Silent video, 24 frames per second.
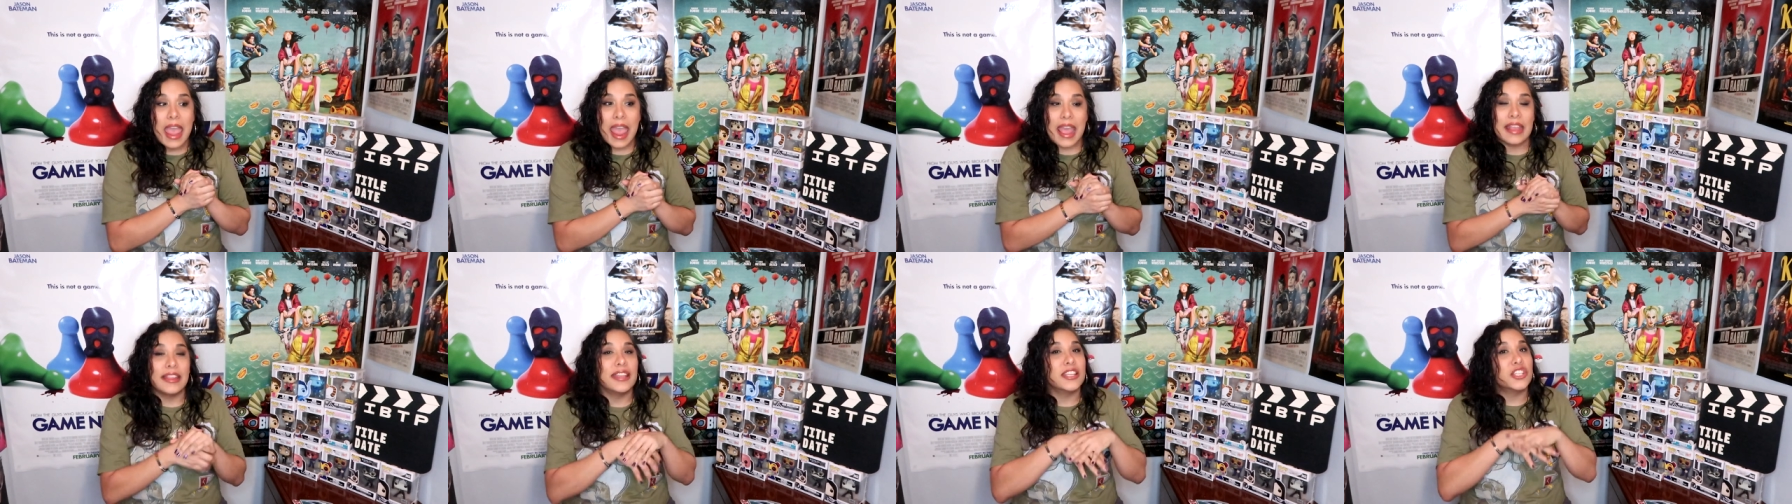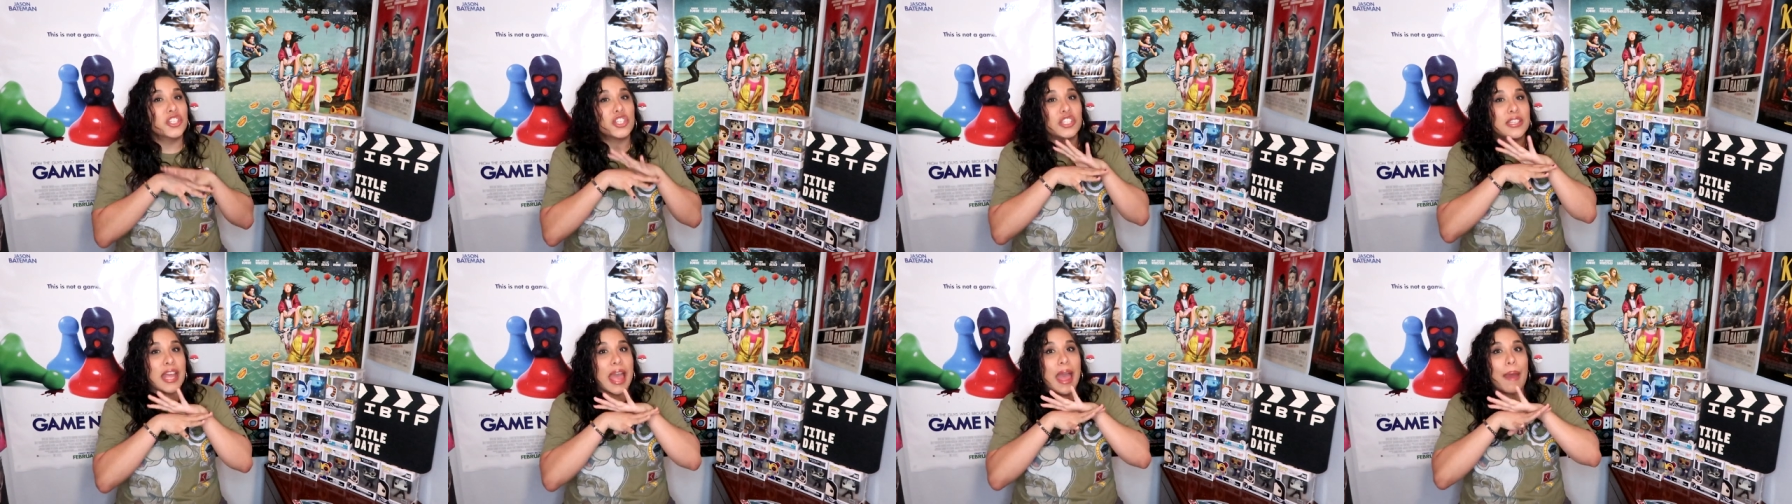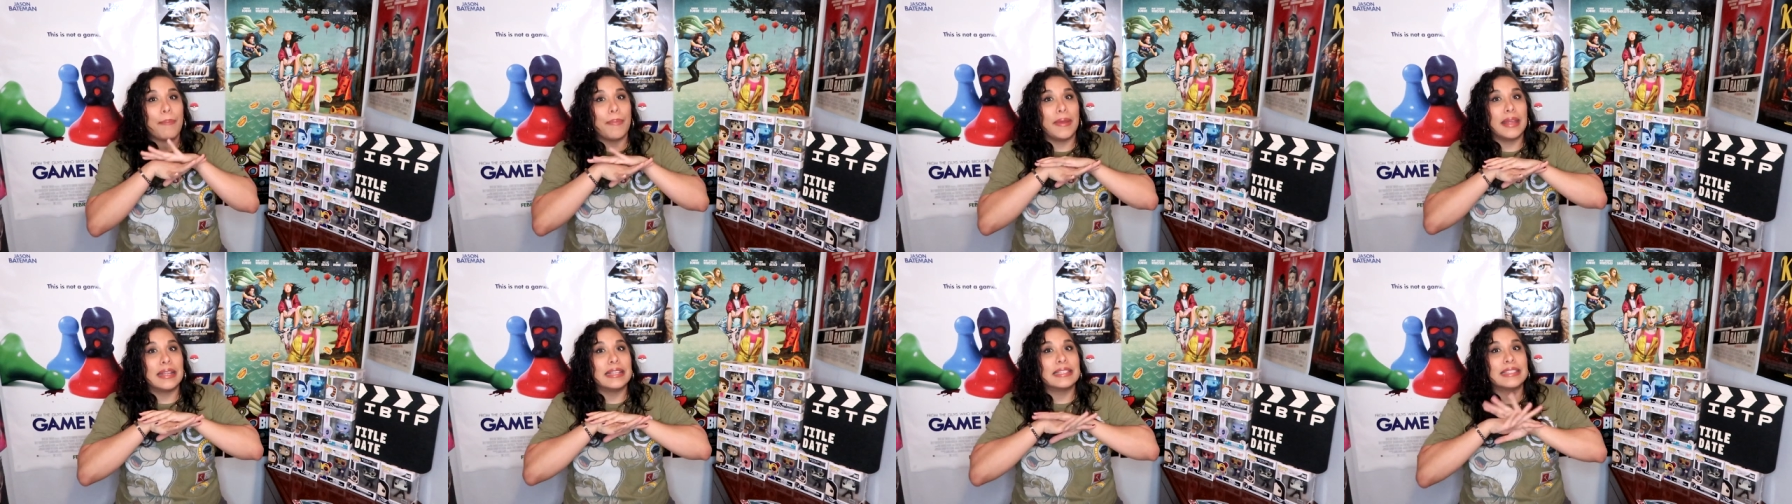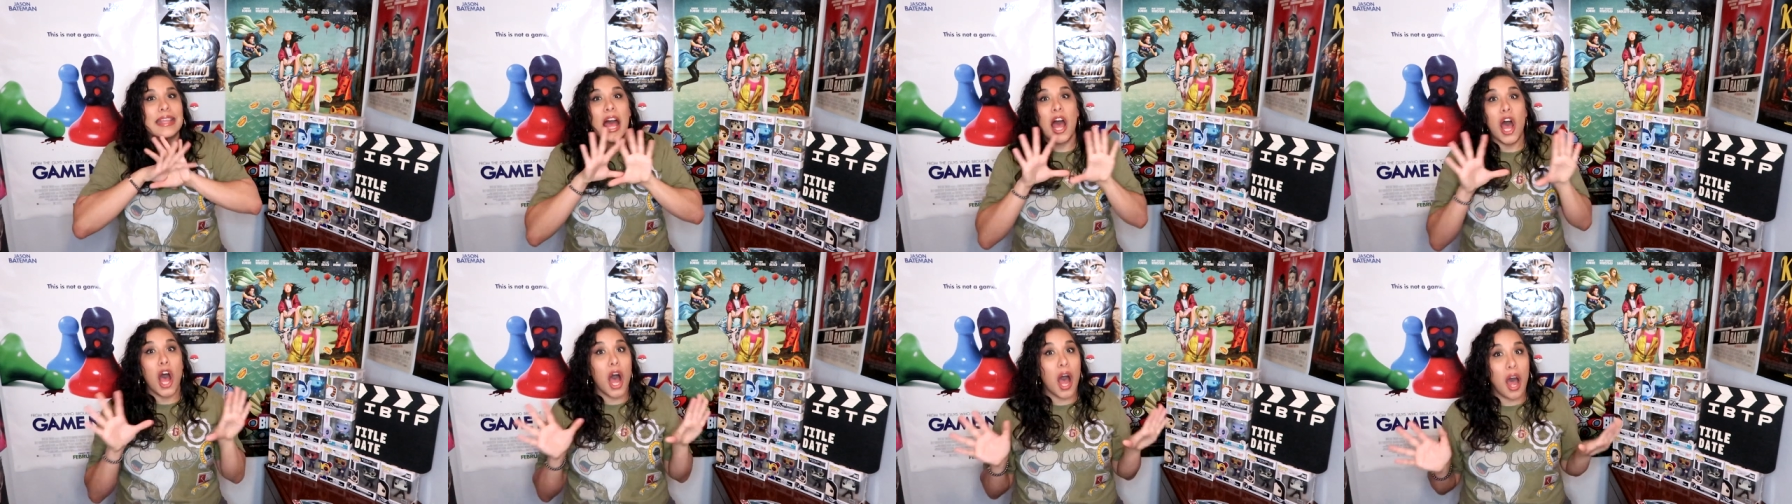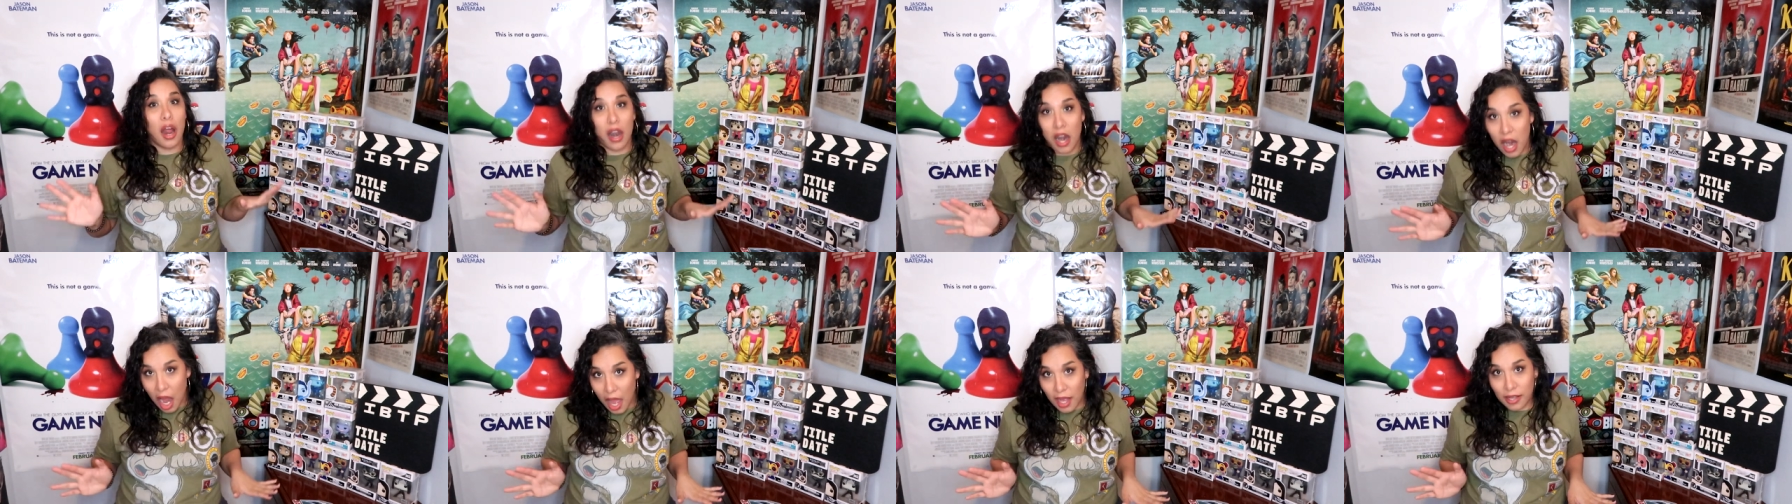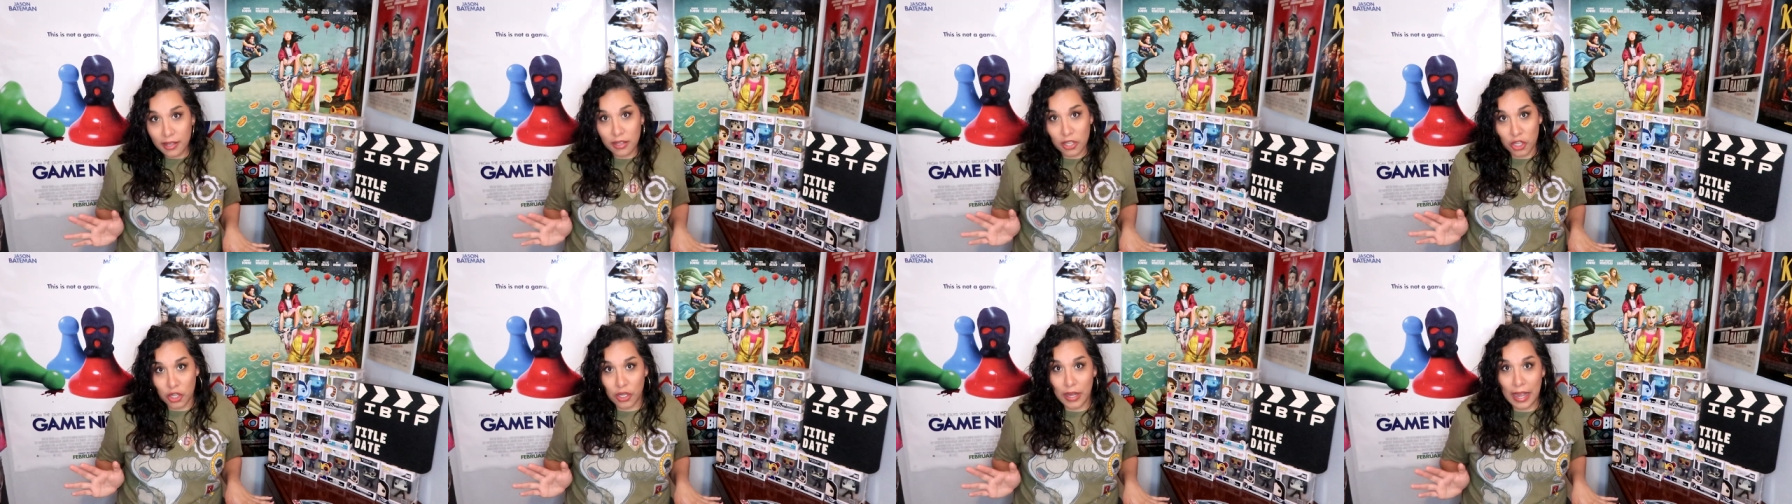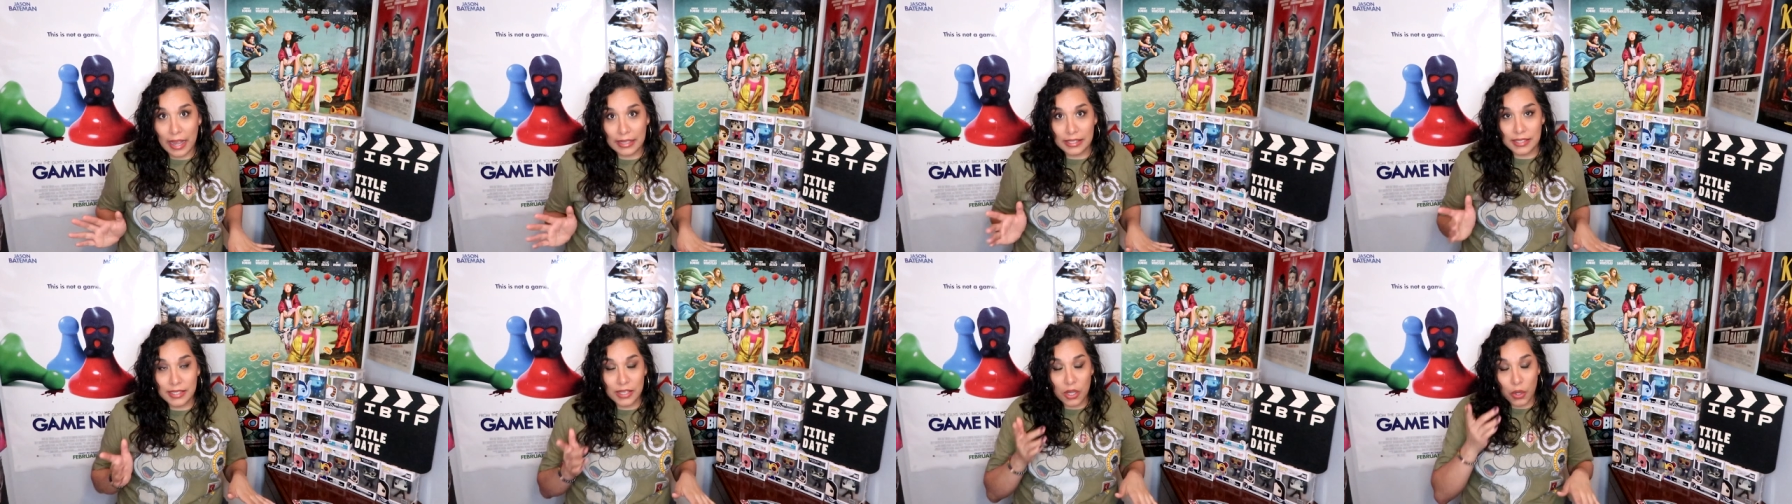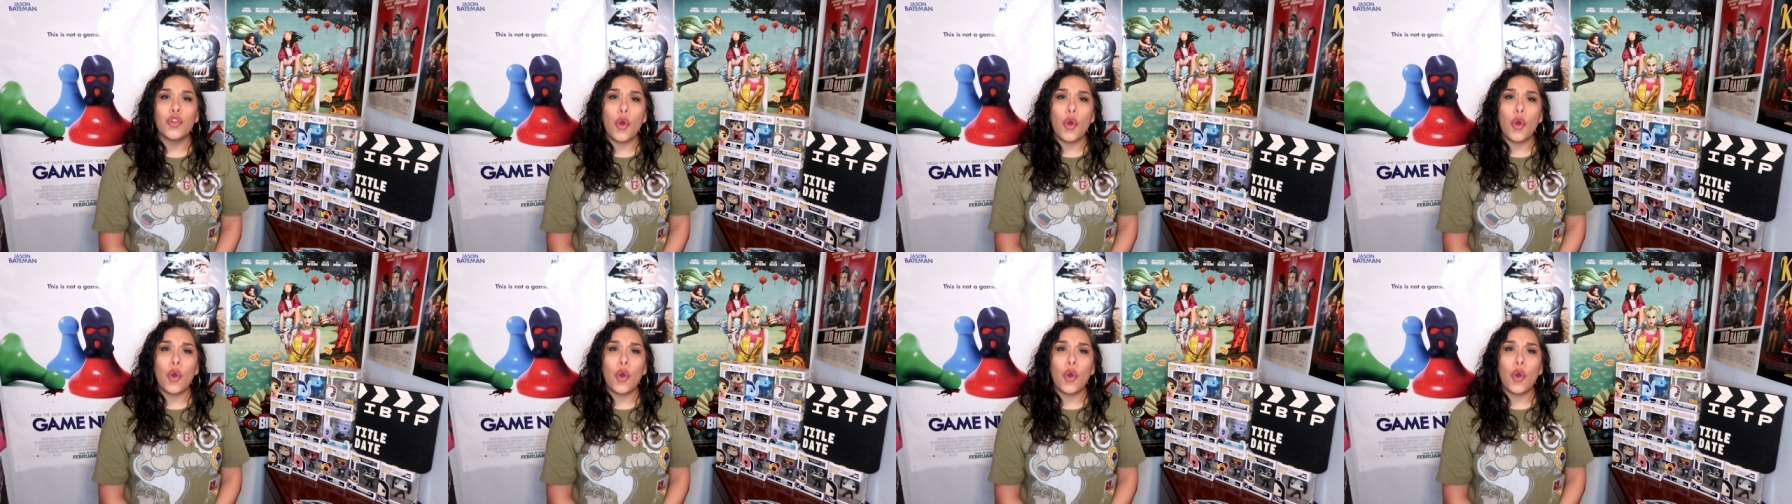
And it just happens a lot, you guys.